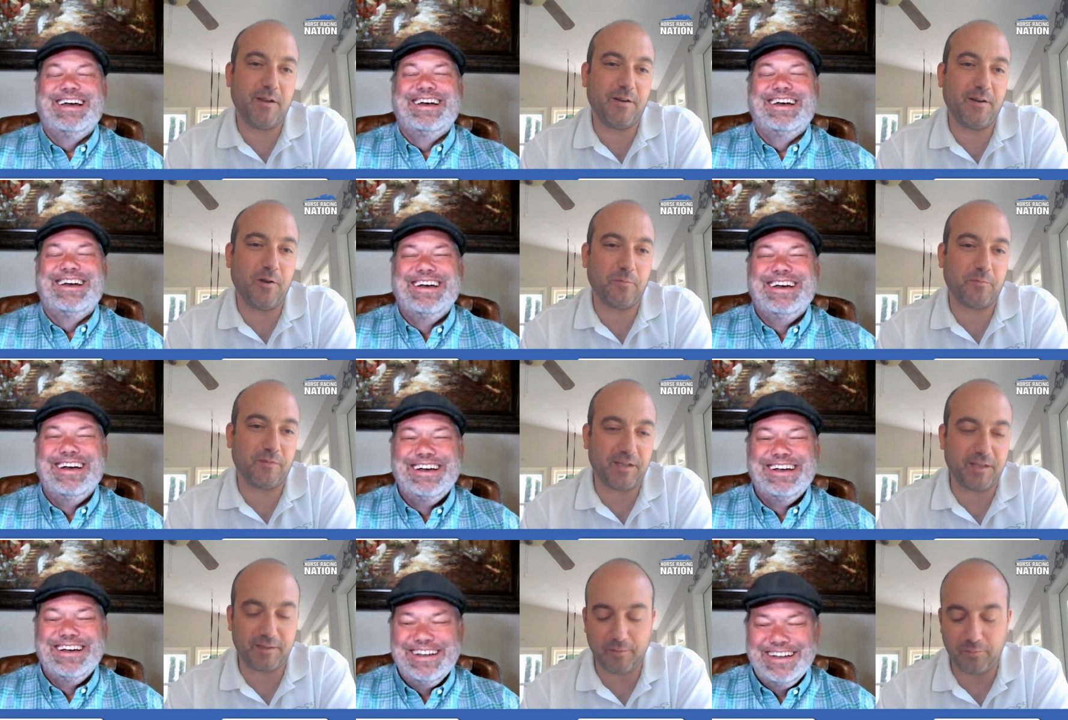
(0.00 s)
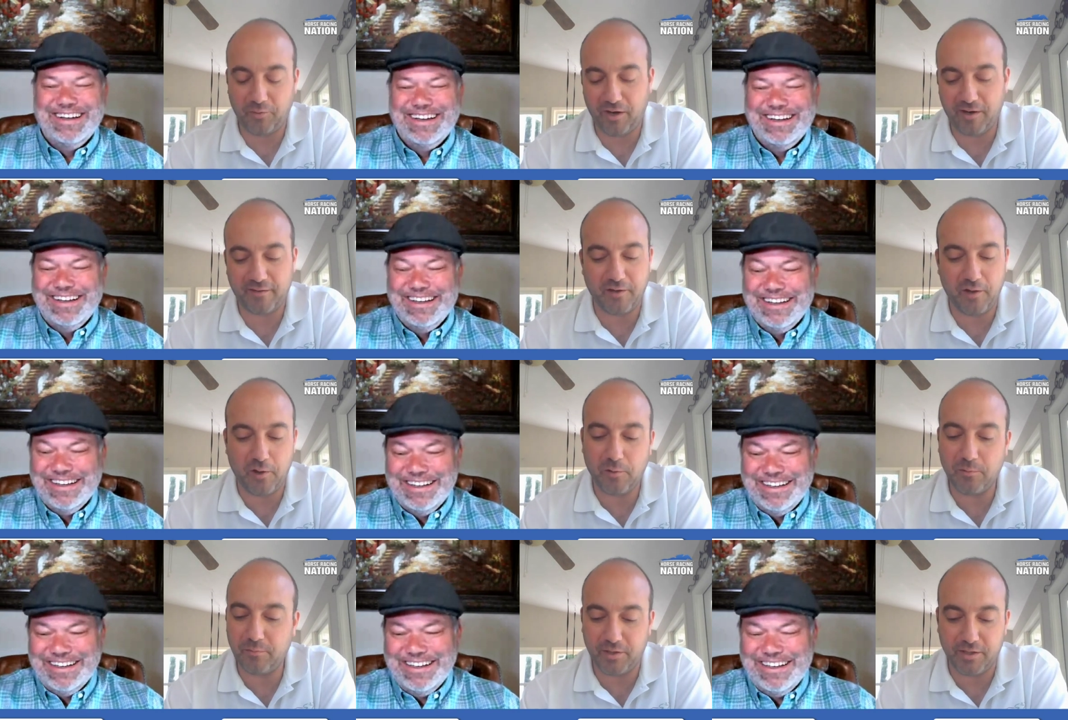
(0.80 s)
Speaker 1: and hope to get the price
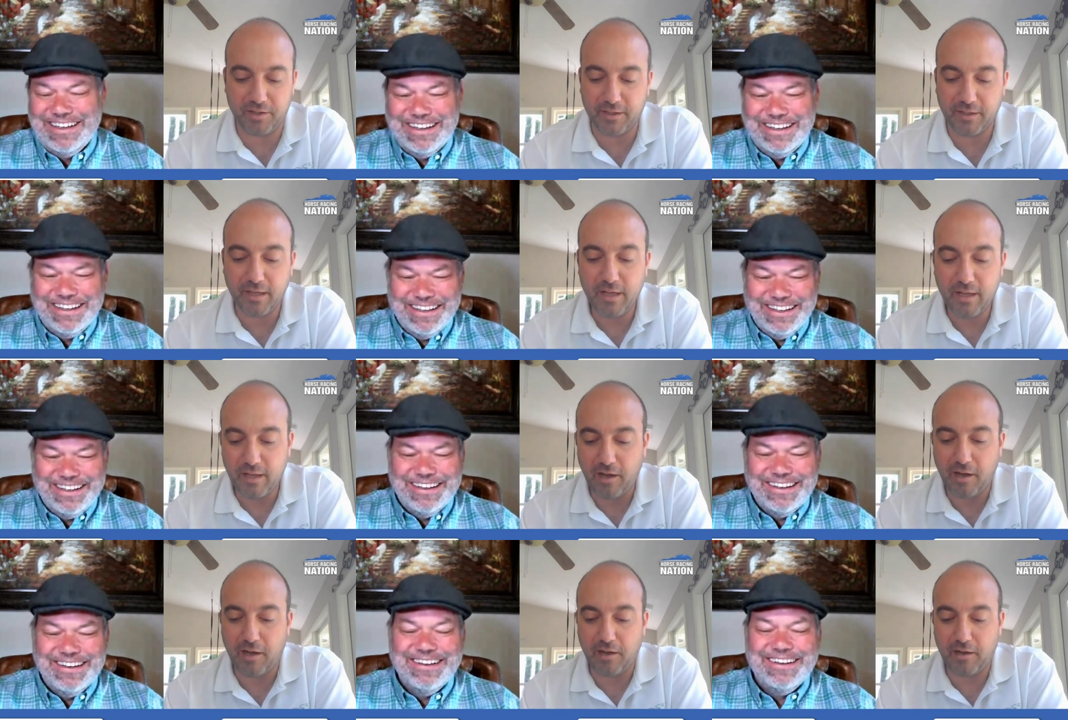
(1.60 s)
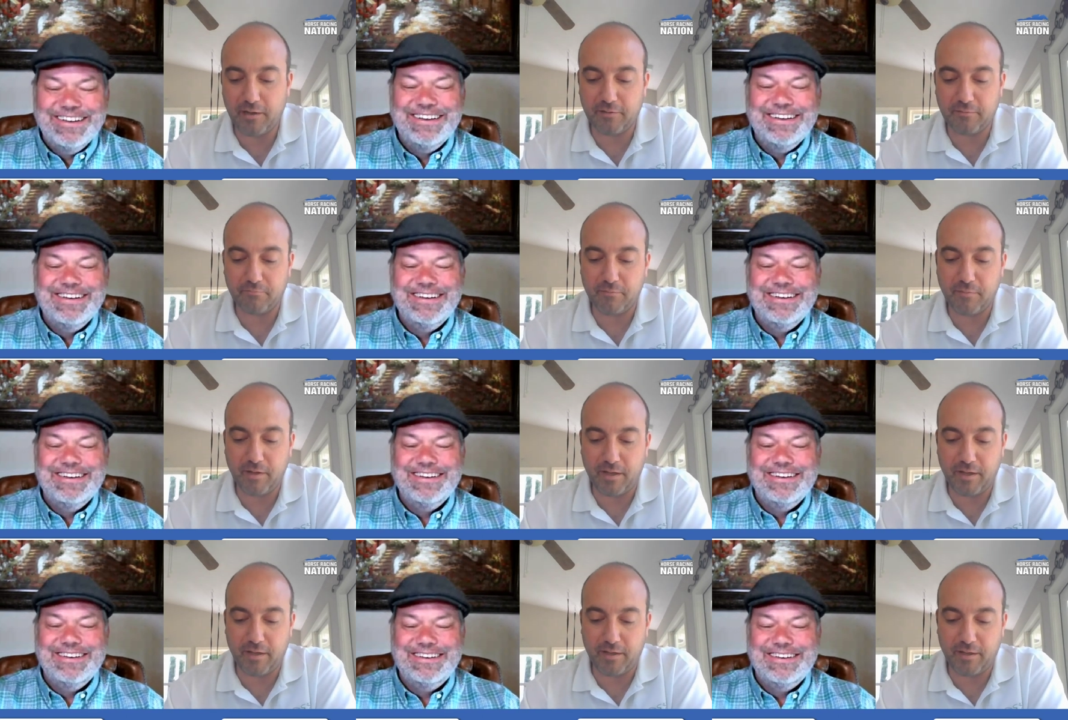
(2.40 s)
home, but uh
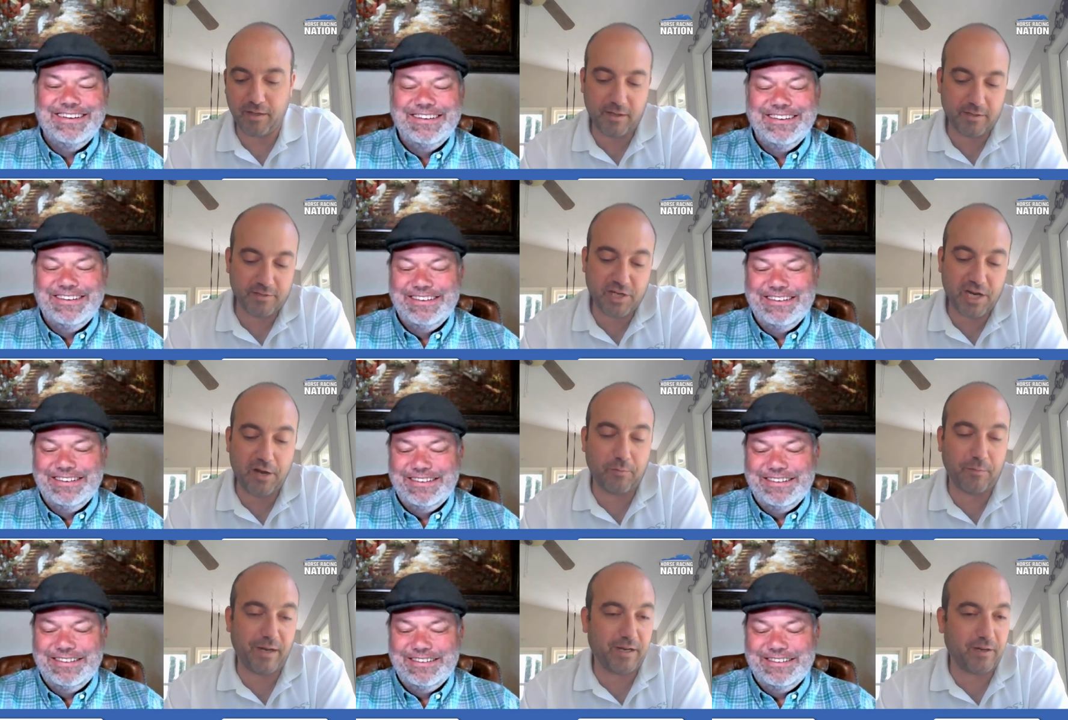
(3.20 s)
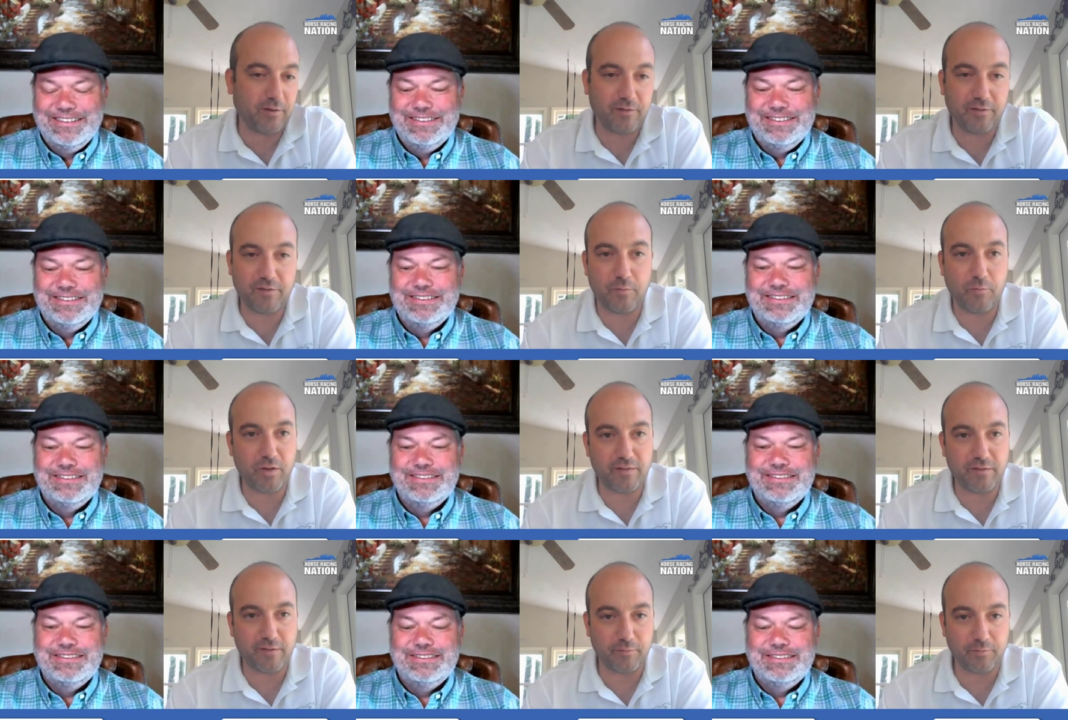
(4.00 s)
and channel maker is
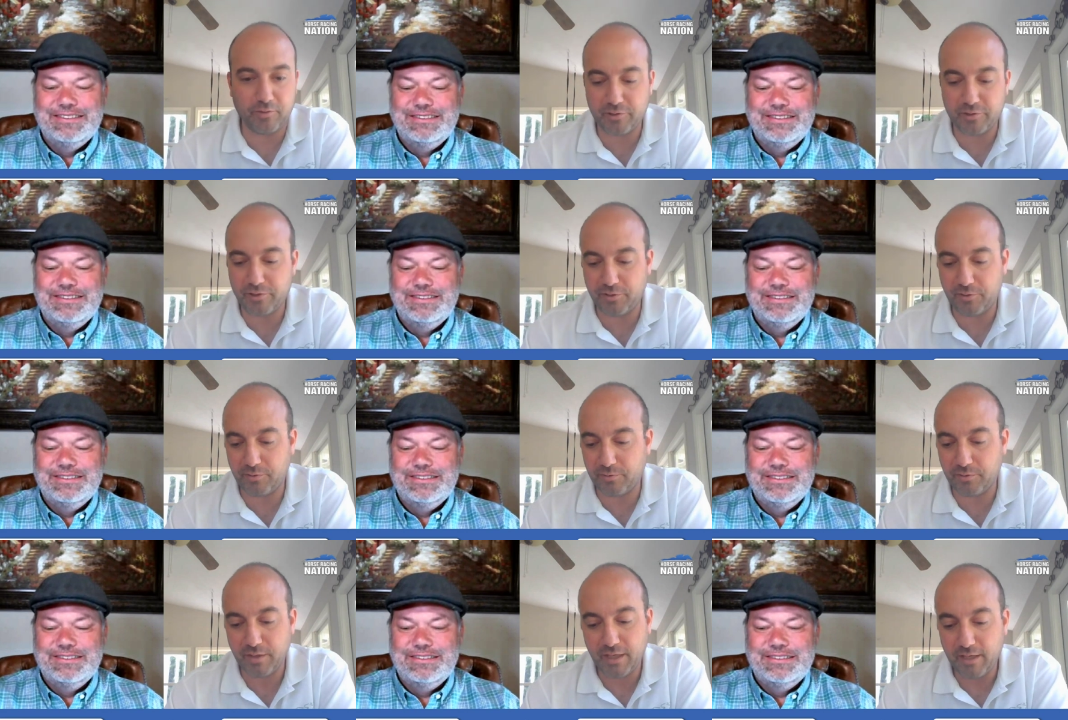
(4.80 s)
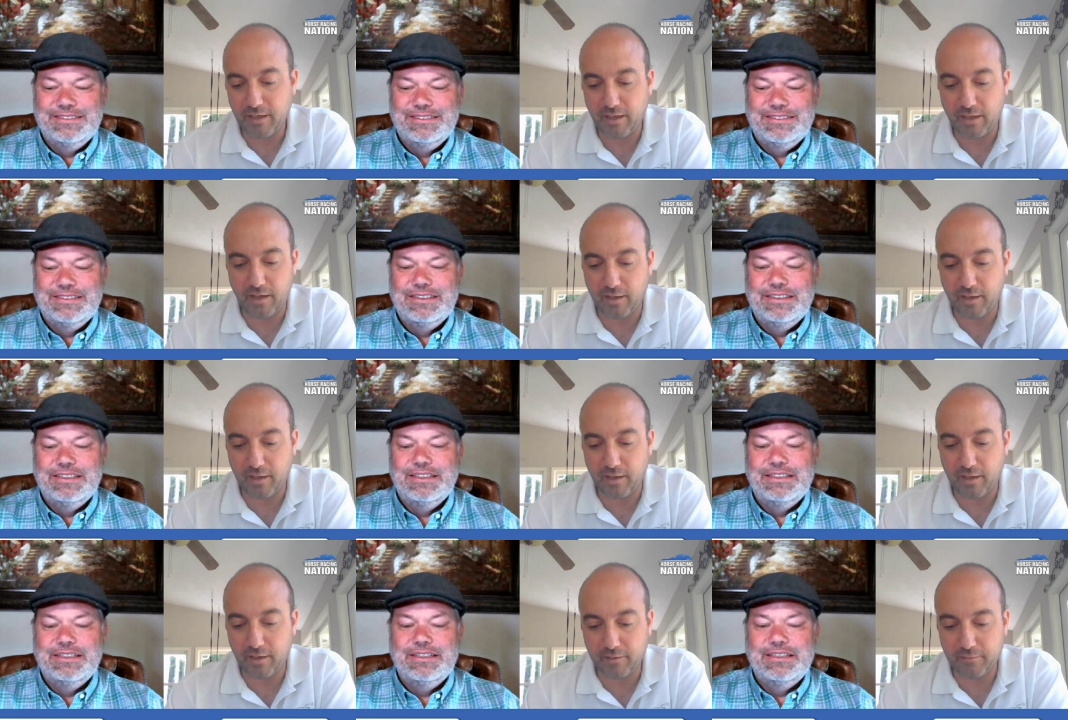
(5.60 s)
somewhat similar too,
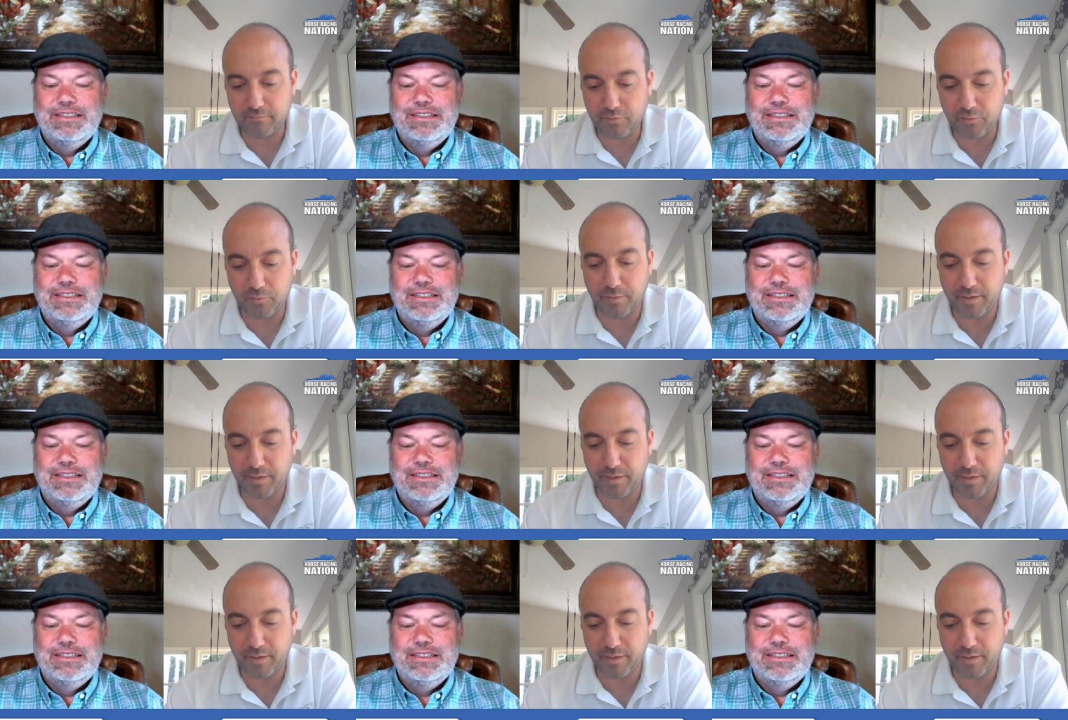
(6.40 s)
uh, who'll be a